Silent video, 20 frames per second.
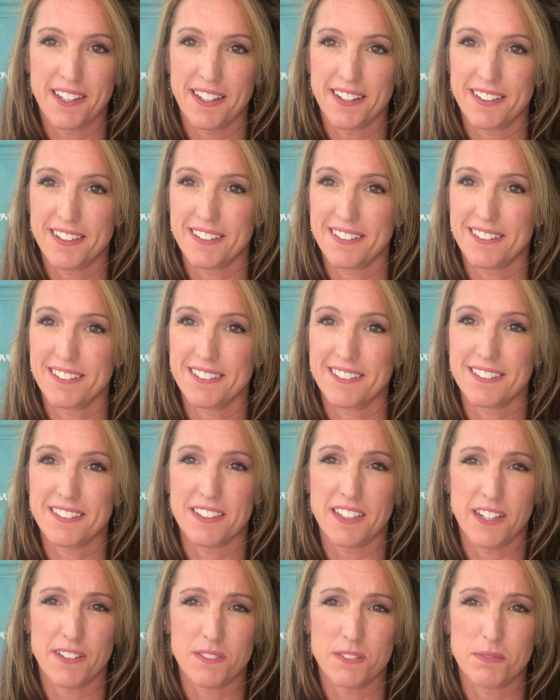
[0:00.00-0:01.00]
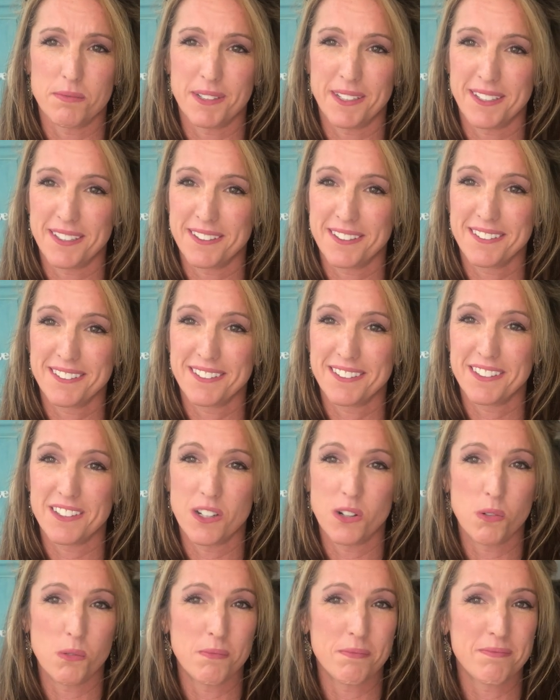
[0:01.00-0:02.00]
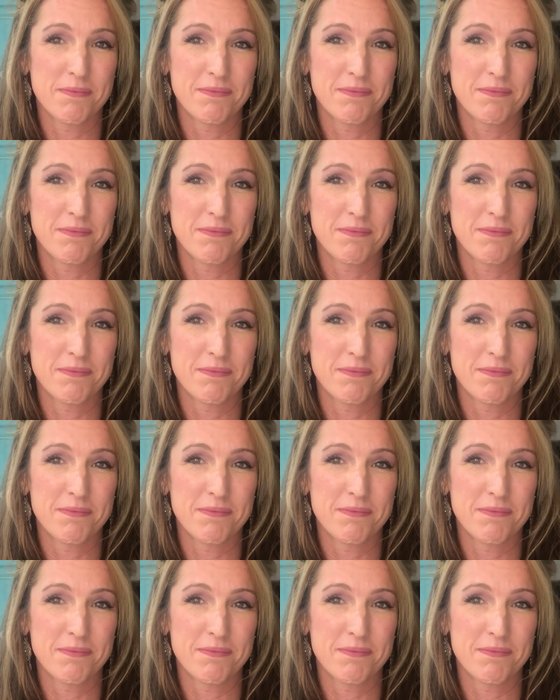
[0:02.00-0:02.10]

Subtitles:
that left me, no,